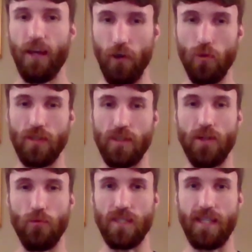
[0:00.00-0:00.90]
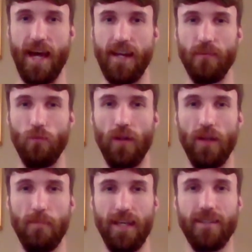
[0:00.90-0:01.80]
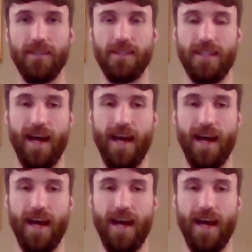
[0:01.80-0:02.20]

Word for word: It was it was said in one of the meetings